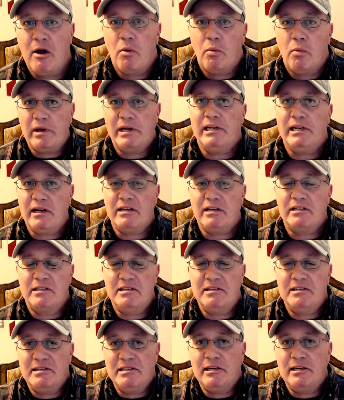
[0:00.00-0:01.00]
What he does
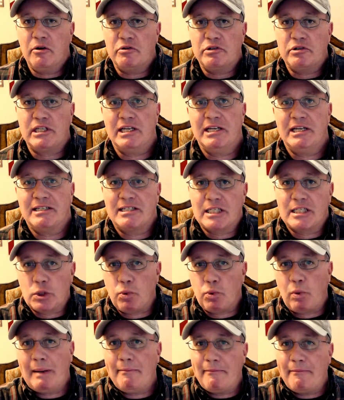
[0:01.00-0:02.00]
is he goes to his
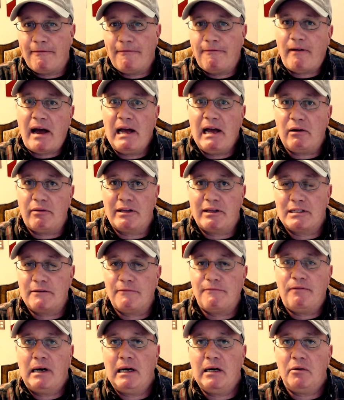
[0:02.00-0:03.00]
swipe file, that's a
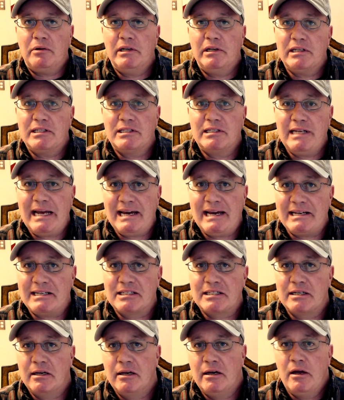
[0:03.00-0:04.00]
file on his
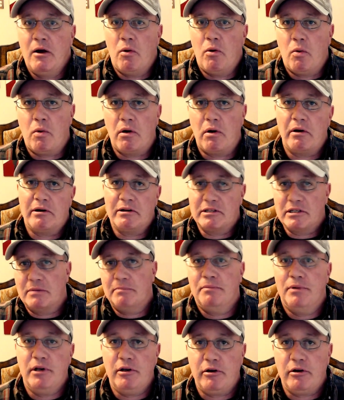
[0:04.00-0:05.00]
desk or on his
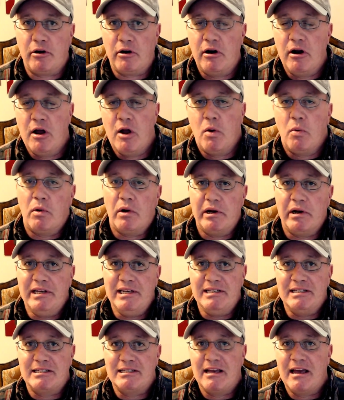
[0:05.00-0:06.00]
computer, where
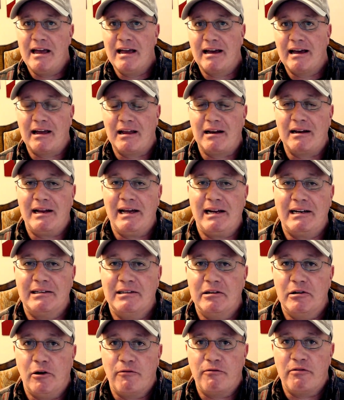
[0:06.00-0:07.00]
he's
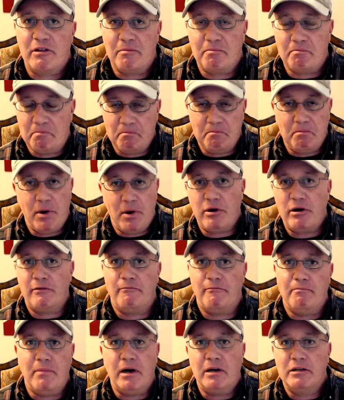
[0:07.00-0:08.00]
collected over the period
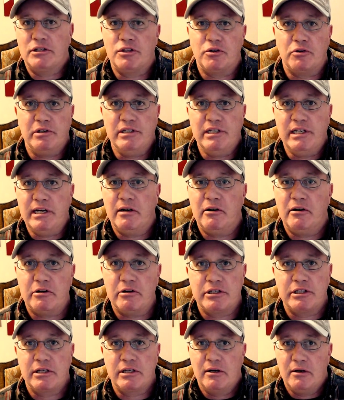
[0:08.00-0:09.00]
of months or
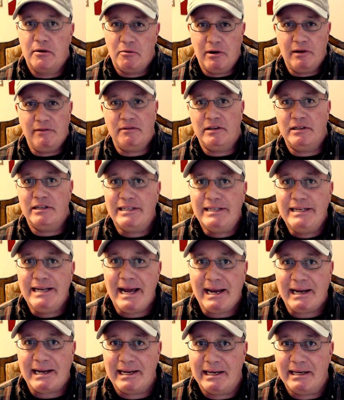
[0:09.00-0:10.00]
years, or even
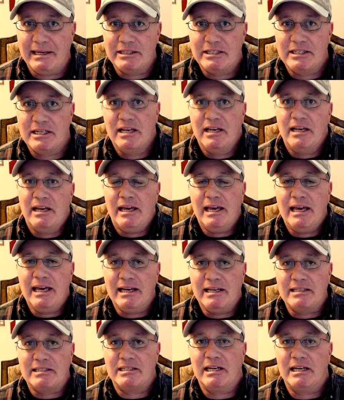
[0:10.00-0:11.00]
decades,
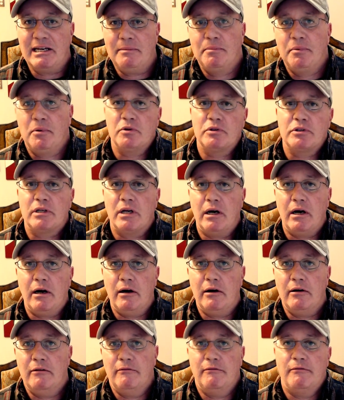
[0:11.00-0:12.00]
examples
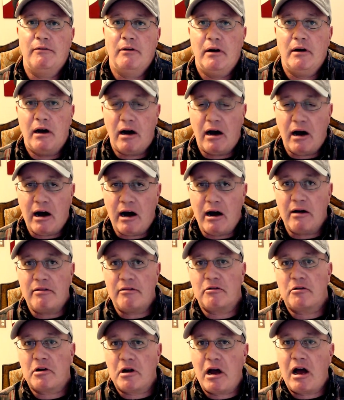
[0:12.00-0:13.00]
of
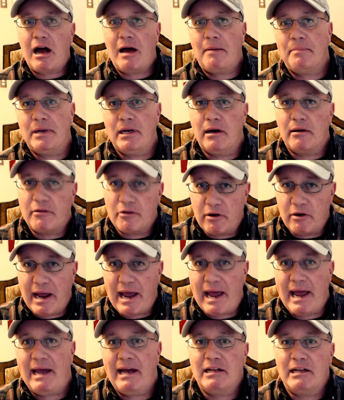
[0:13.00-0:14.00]
other copy, other
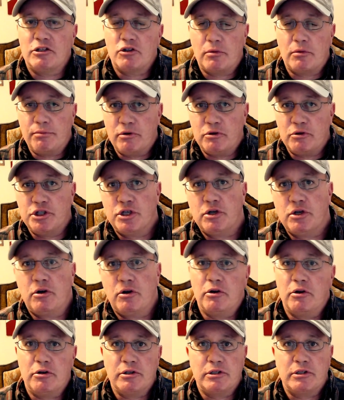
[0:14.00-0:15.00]
ads or
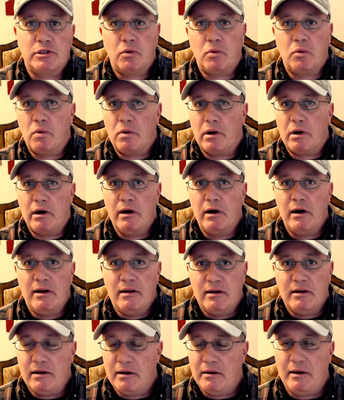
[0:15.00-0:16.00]
brochures or
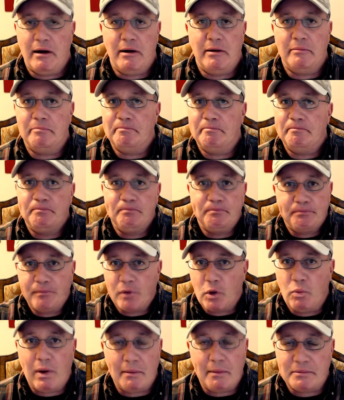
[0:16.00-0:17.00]
um,
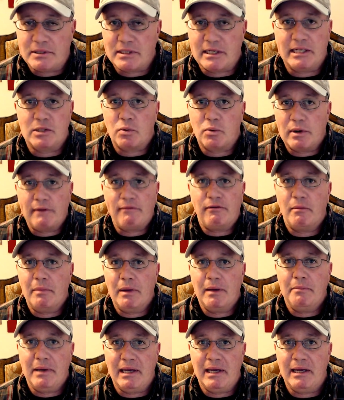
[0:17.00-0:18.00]
websites, whatever it
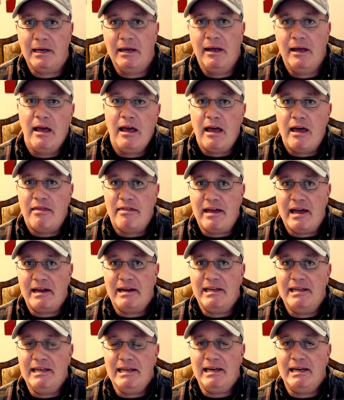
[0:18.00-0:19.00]
may be, that
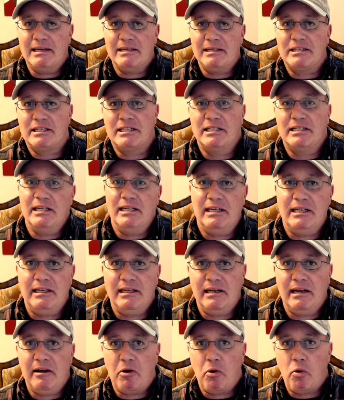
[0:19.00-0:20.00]
he has
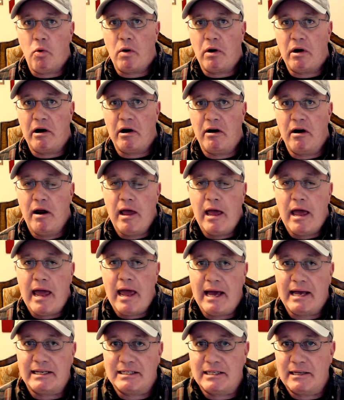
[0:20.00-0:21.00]
seen or
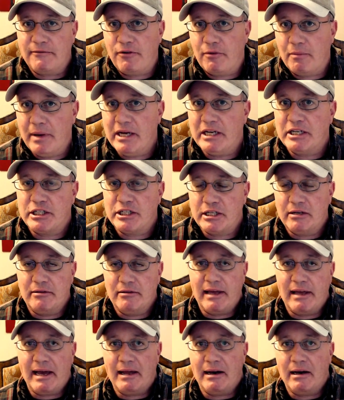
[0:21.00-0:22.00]
has information
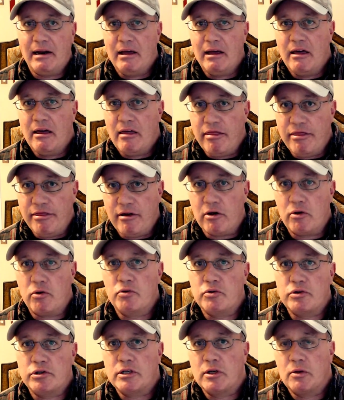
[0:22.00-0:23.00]
that
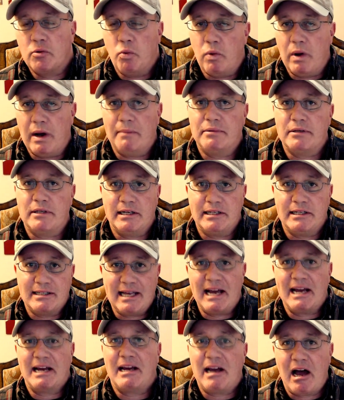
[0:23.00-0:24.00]
those websites,
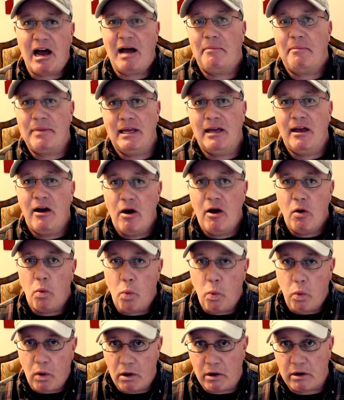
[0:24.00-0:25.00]
that copy
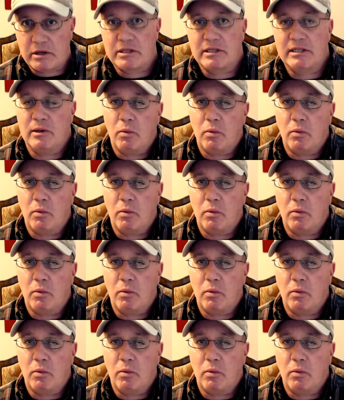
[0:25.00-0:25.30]
works.